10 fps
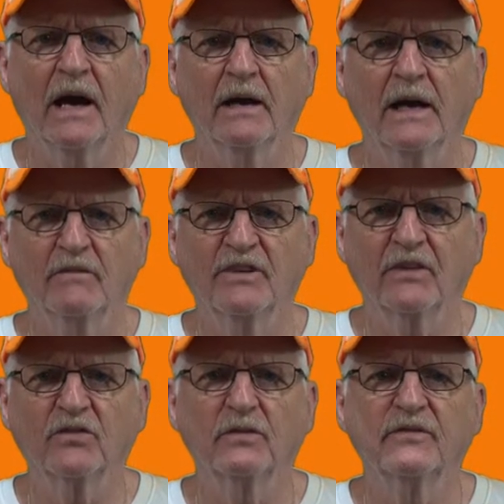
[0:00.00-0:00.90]
I have
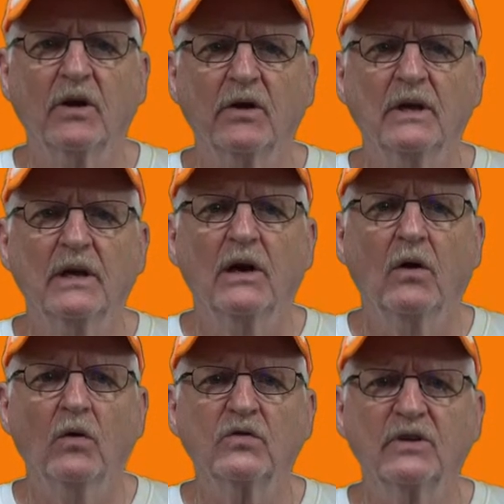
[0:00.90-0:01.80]
done so far,
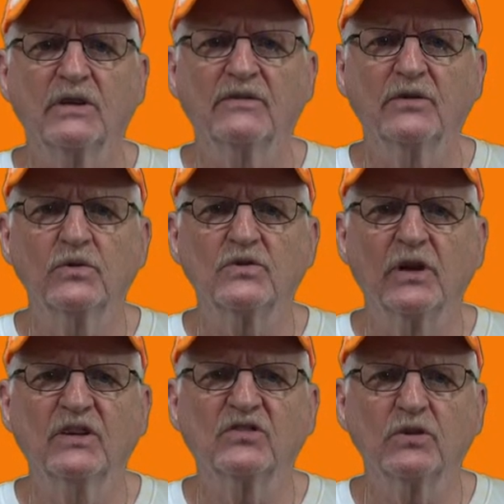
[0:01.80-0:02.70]
also in the future,
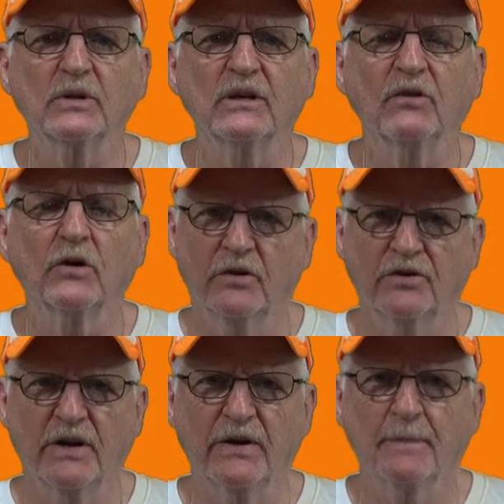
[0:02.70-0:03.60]
is totally
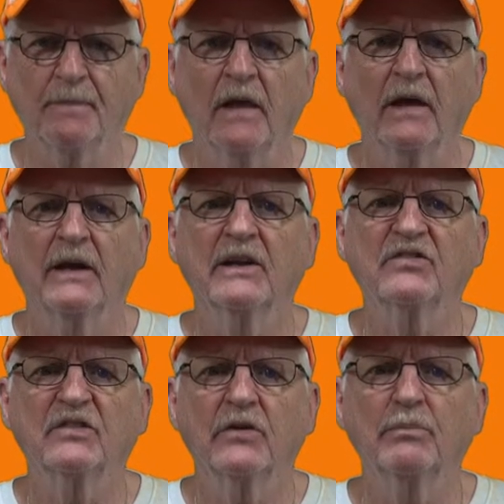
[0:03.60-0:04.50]
voluntary and
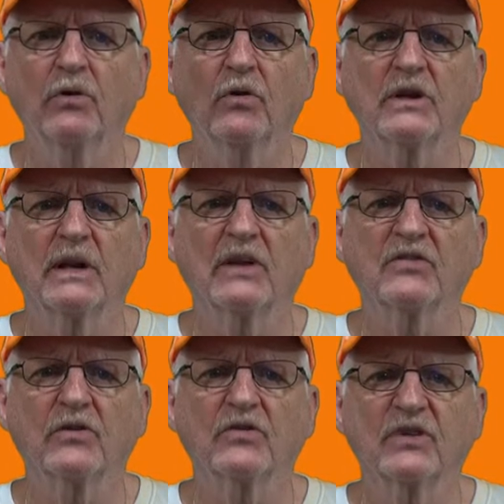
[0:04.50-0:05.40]
is reported
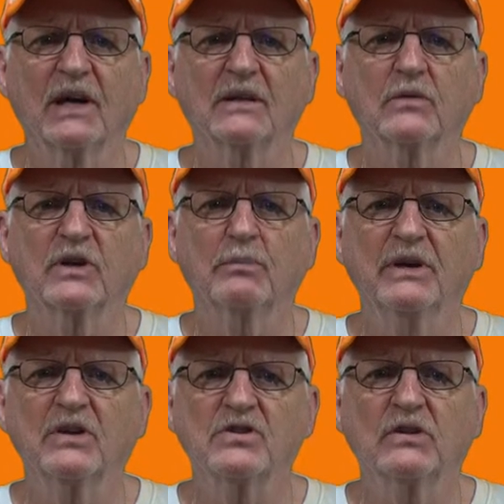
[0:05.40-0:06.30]
as a result with a
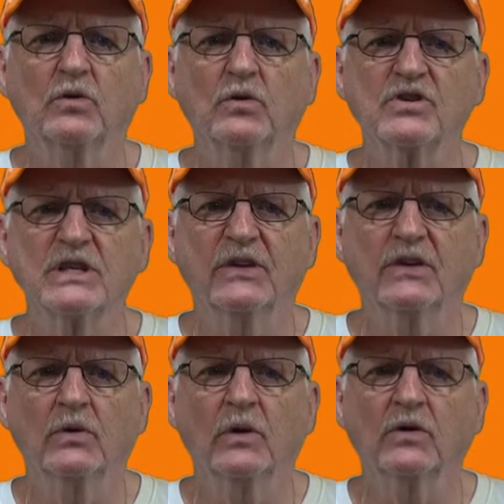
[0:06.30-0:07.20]
picture of all
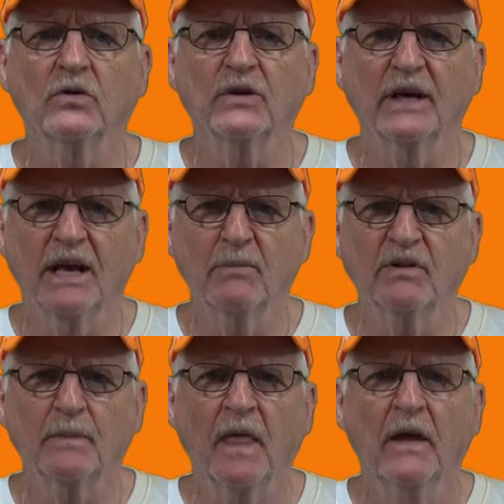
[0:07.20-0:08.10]
children who have got a
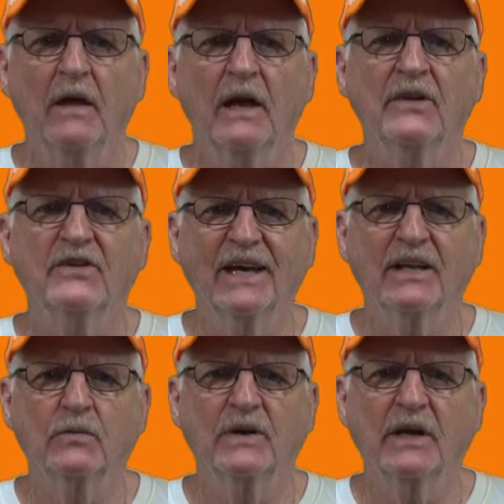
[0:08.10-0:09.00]
helmet and
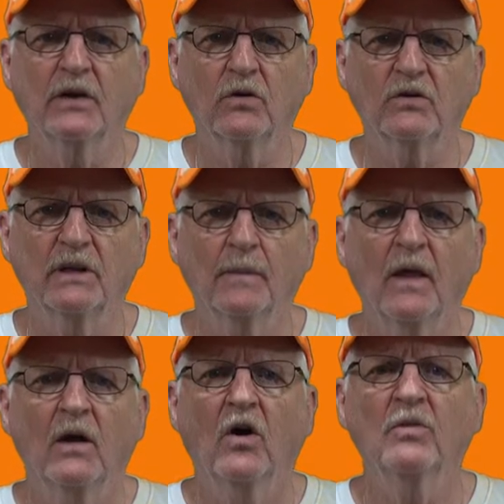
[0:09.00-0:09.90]
date when they got it
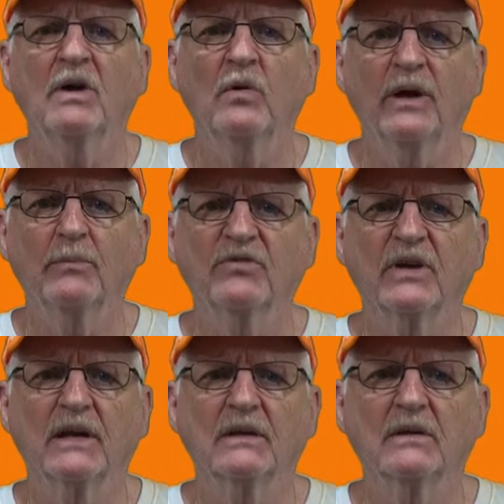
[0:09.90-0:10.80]
on my
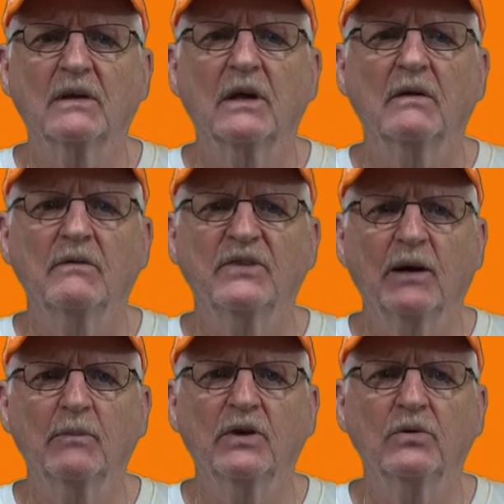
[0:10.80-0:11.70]
website
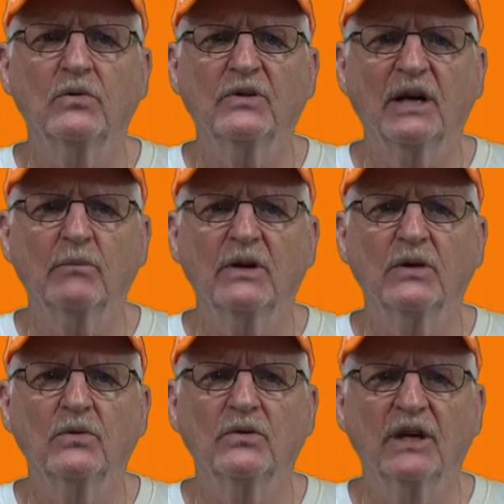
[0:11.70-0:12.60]

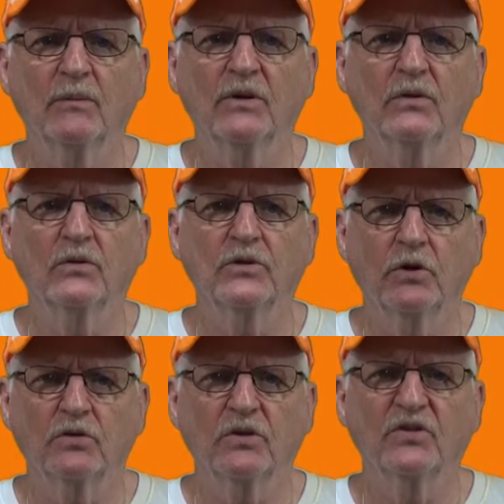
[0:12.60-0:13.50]

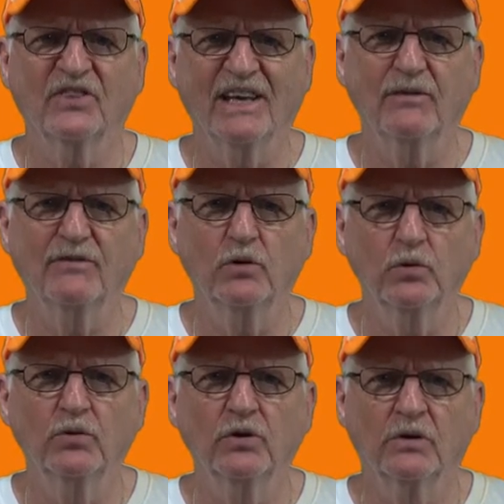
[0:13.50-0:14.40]

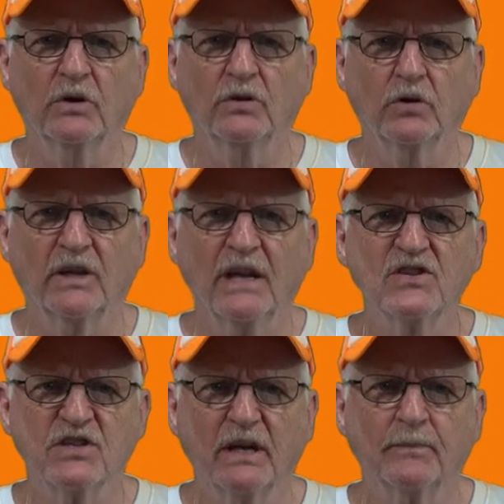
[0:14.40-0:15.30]

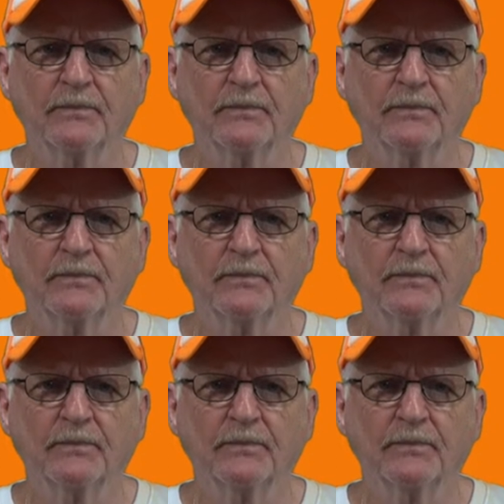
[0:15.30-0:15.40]
www.safeudon.asia.